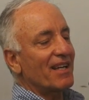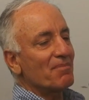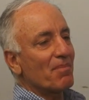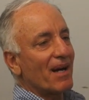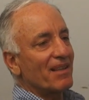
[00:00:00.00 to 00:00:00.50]
I
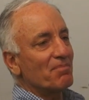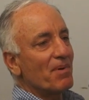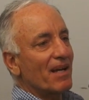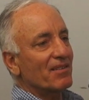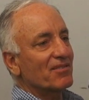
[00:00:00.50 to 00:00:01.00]
can buy the
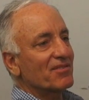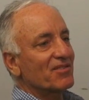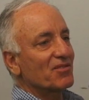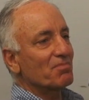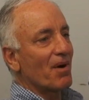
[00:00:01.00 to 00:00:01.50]
best
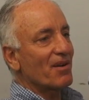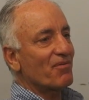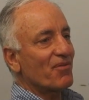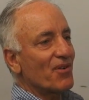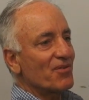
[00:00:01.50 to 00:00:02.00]

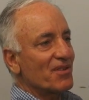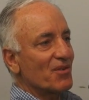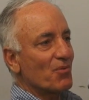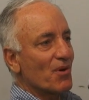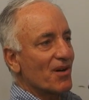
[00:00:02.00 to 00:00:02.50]
smartphone in
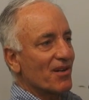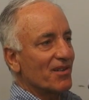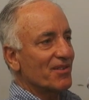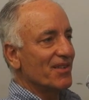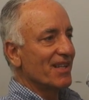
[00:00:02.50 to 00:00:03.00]
the
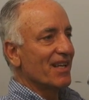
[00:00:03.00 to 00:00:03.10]
world